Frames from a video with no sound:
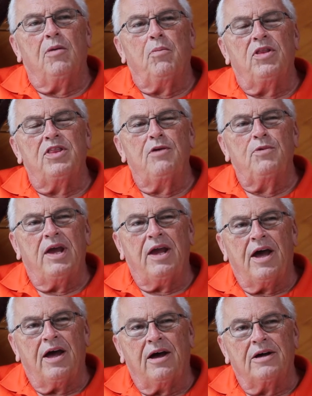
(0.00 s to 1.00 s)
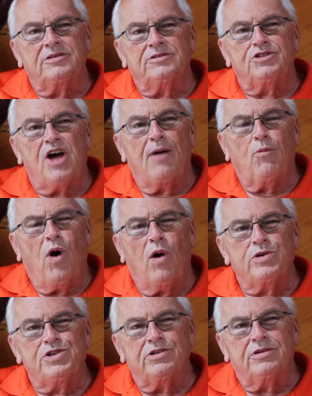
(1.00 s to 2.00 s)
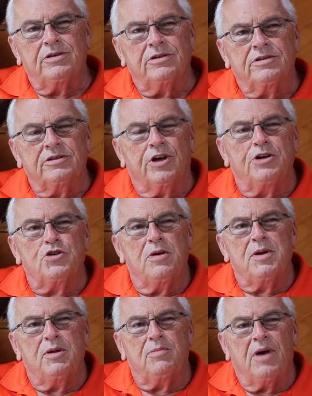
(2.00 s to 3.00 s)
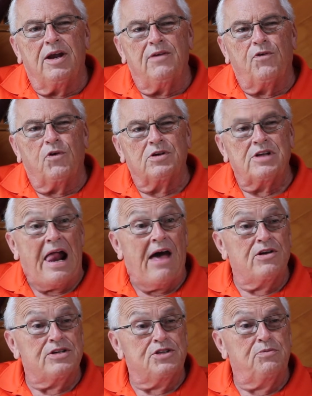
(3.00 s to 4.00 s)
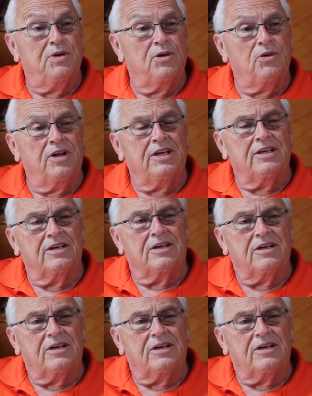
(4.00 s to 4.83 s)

But then we got, Tom Walsh contributed money for allowing us to build the